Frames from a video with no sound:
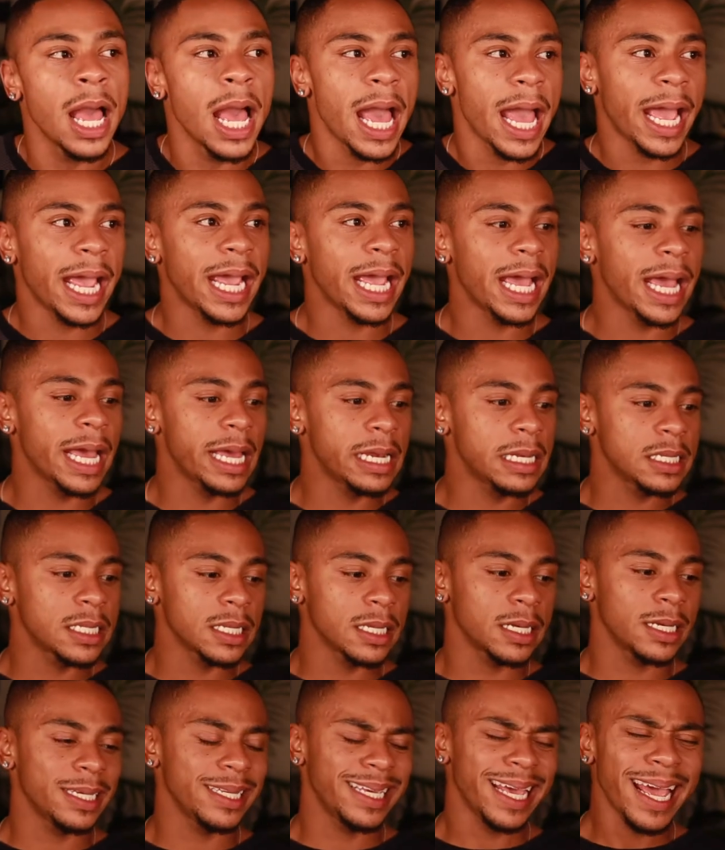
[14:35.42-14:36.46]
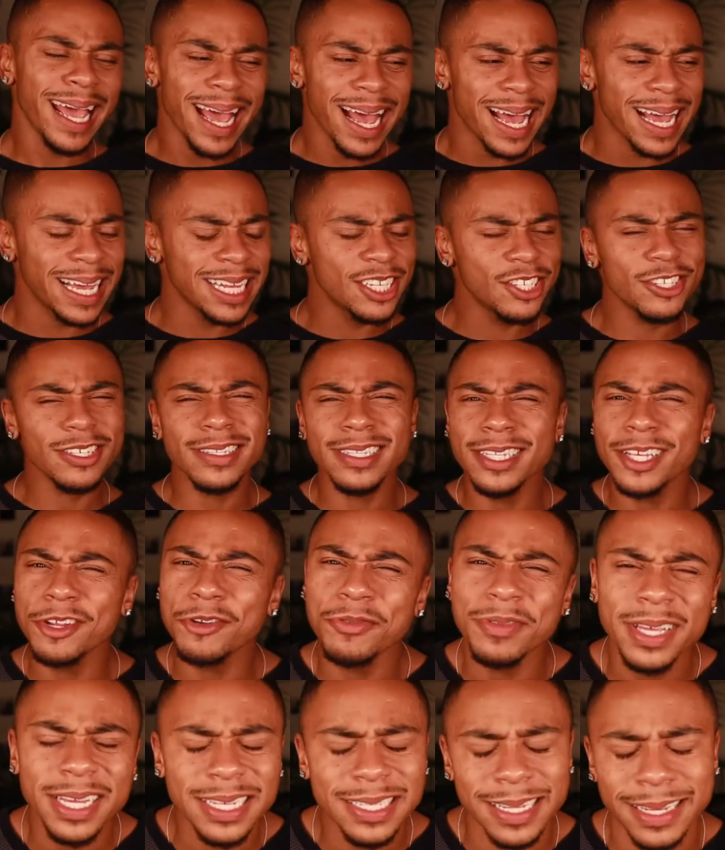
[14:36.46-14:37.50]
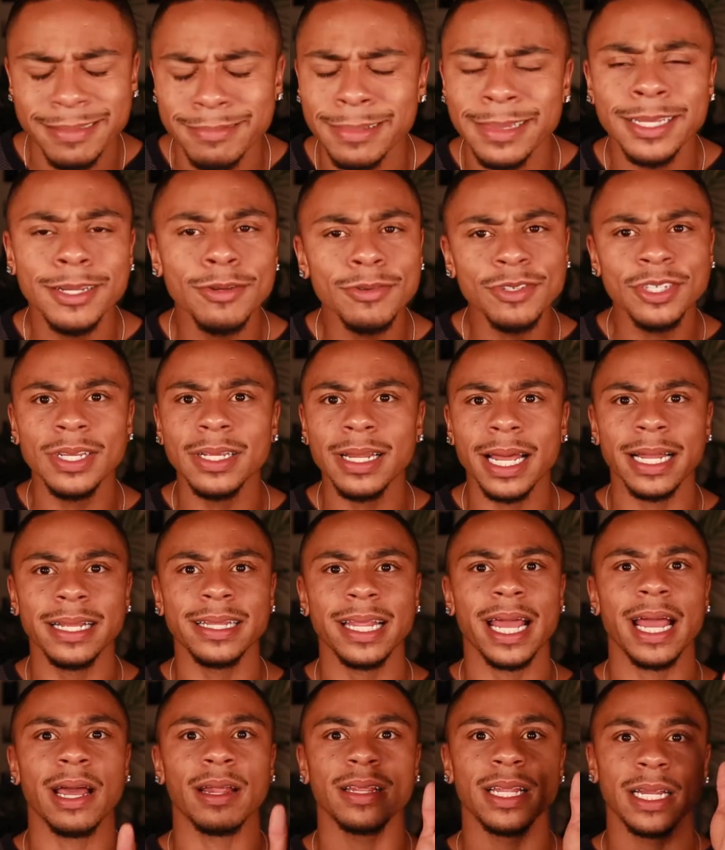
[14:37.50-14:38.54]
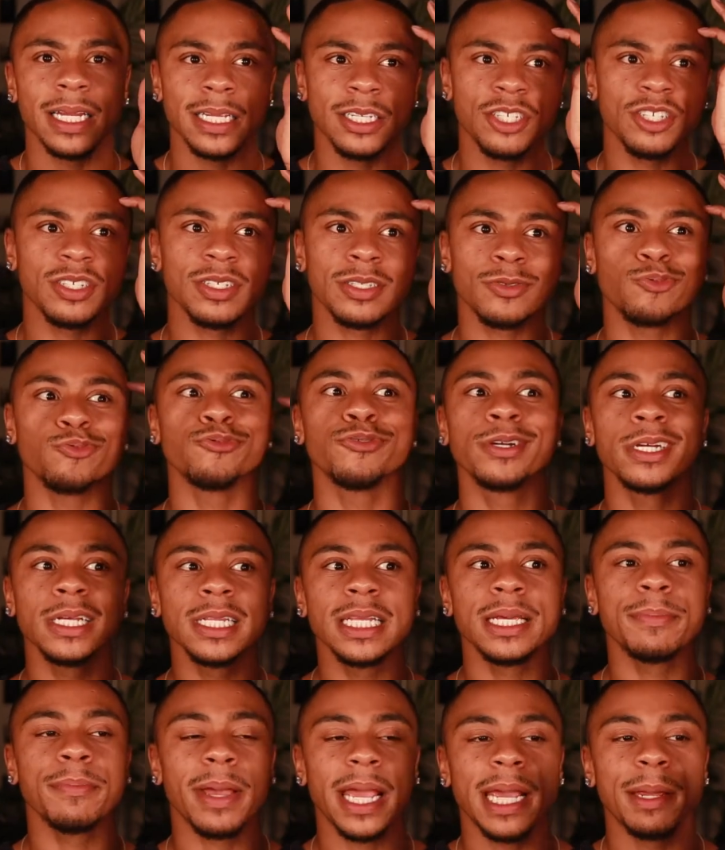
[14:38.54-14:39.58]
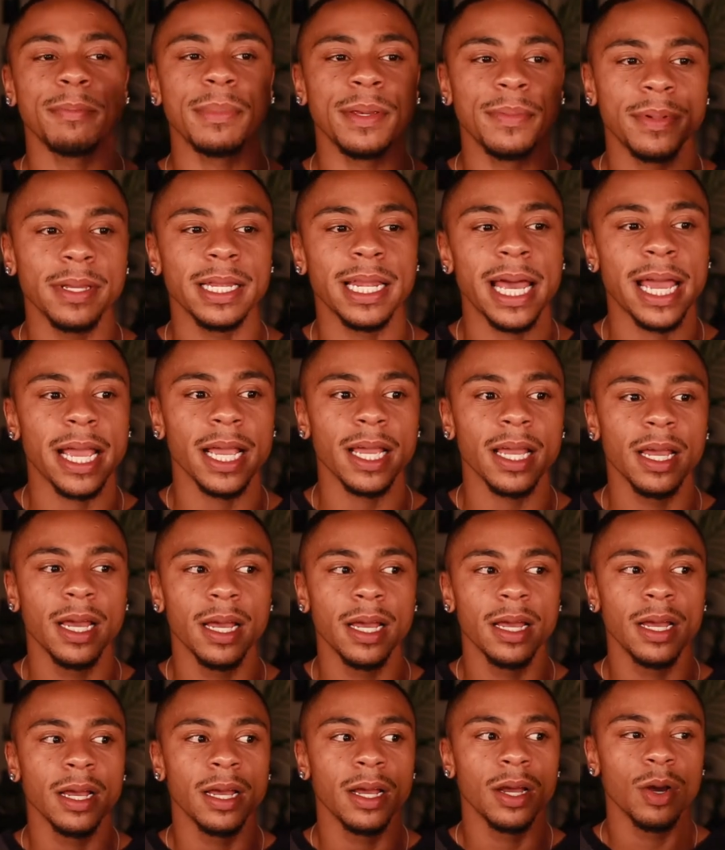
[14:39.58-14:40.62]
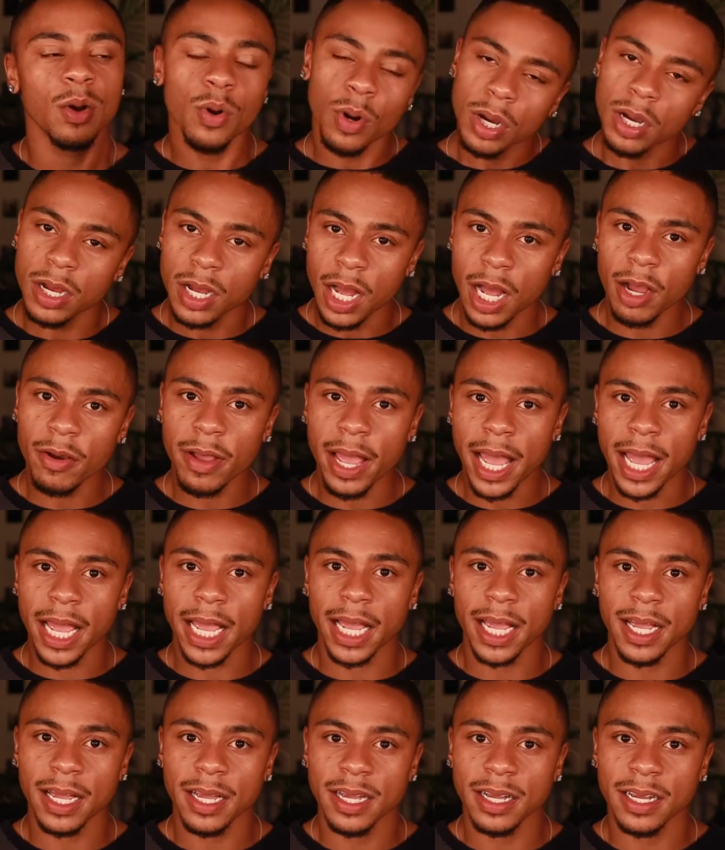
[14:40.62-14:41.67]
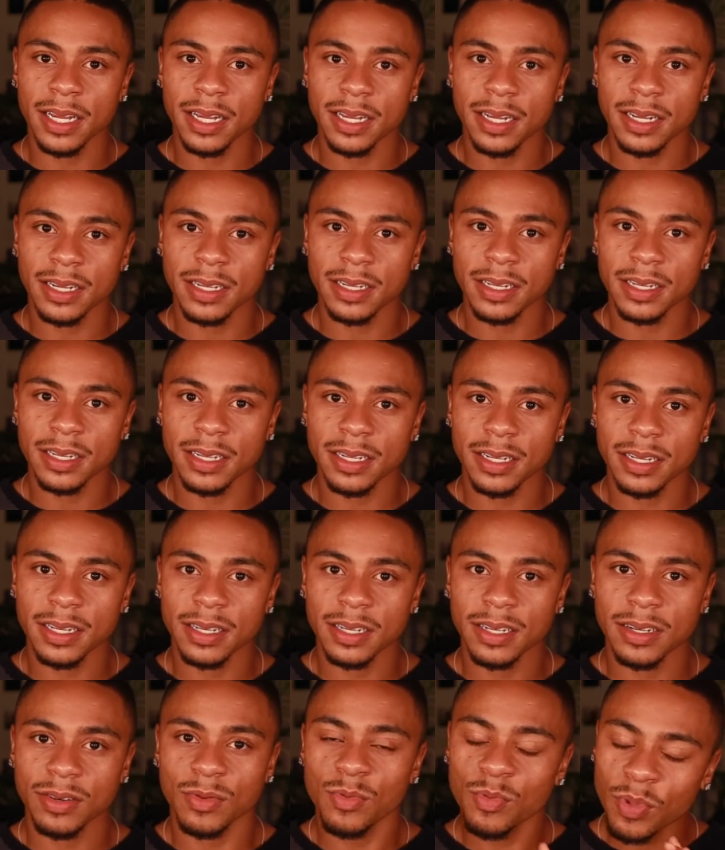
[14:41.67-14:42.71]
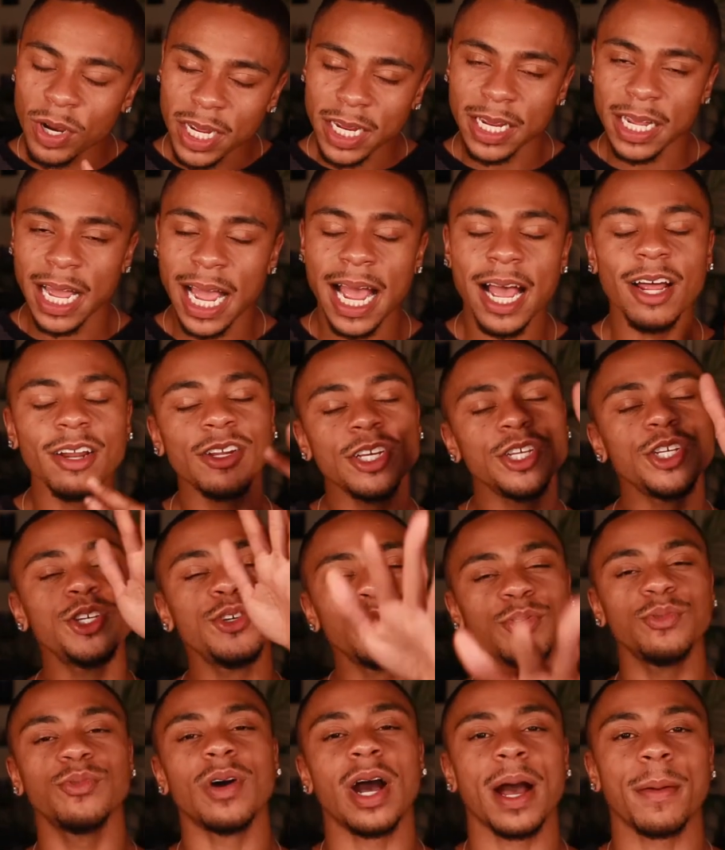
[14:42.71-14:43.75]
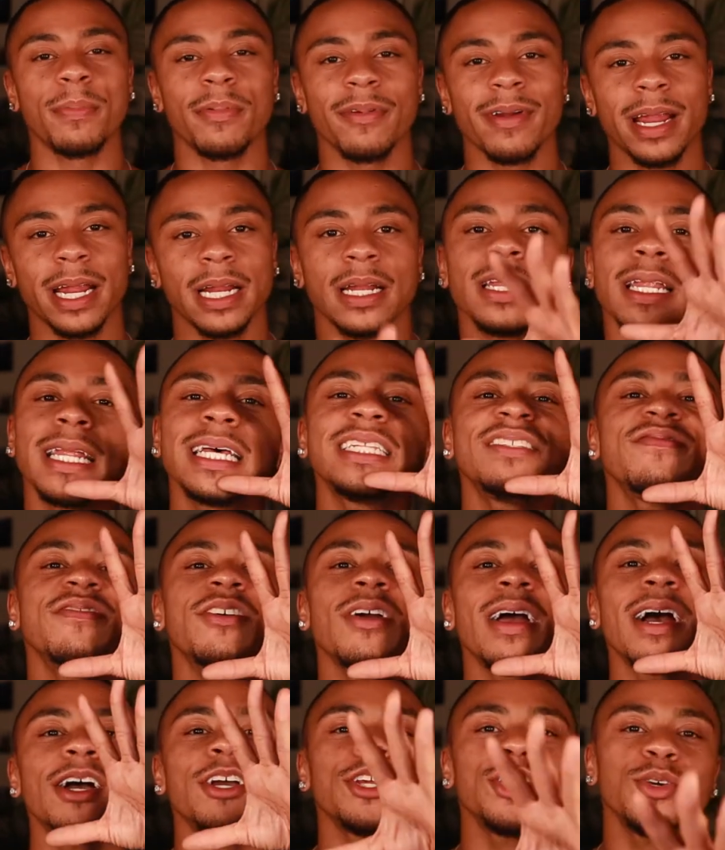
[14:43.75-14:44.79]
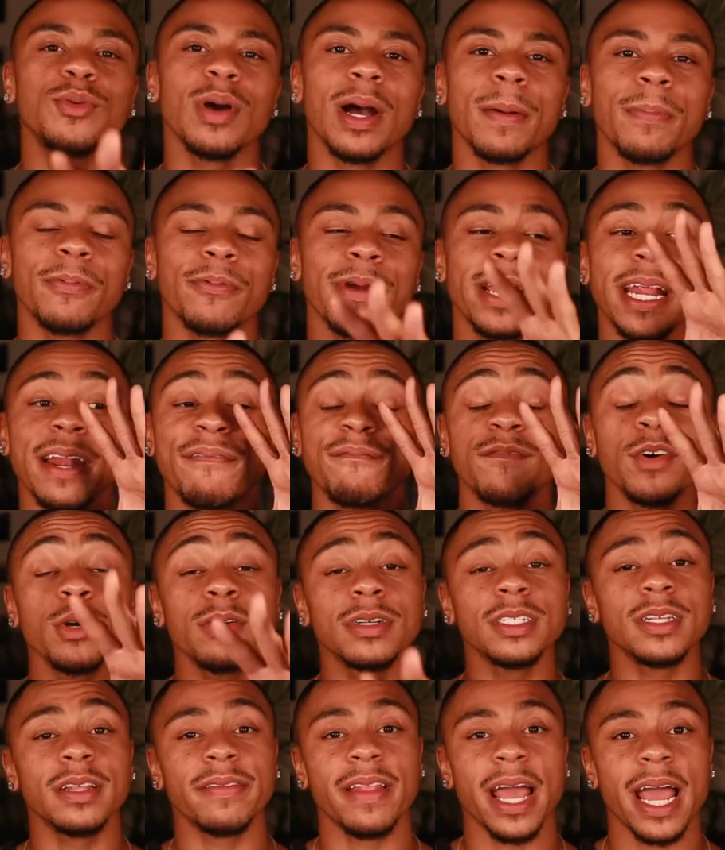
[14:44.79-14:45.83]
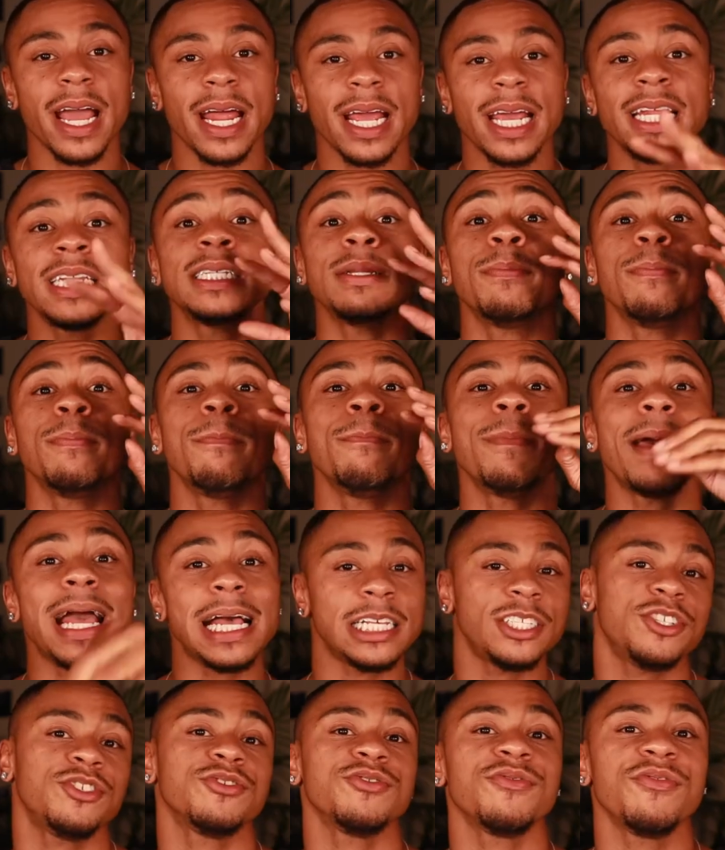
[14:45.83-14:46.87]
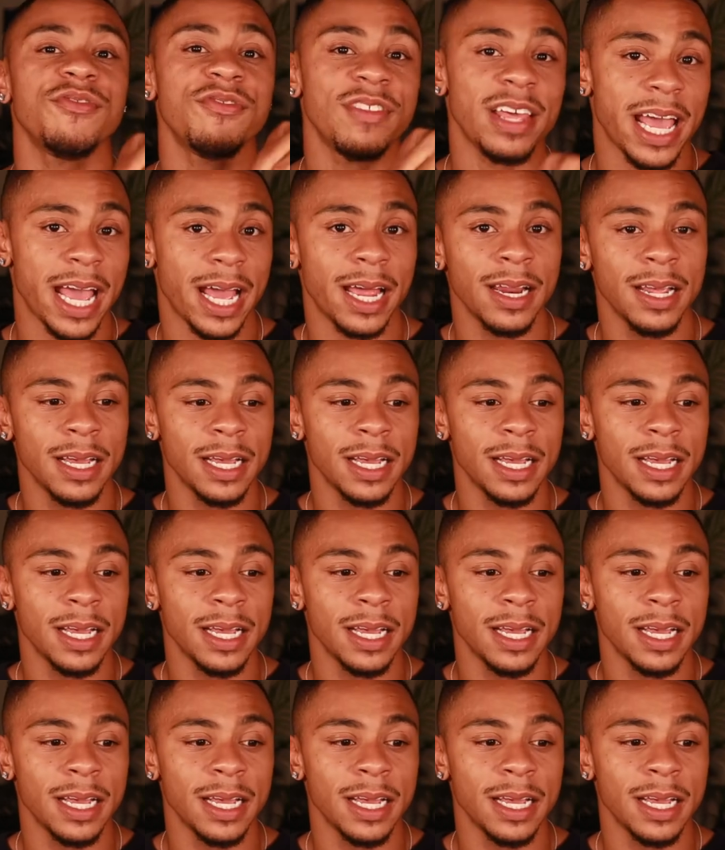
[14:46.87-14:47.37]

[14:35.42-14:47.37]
And yeah, it's just little things, like little shit like that, that has just really made me be like, okay, how do you operate? Let's figure out how you operate and focus on that and master that.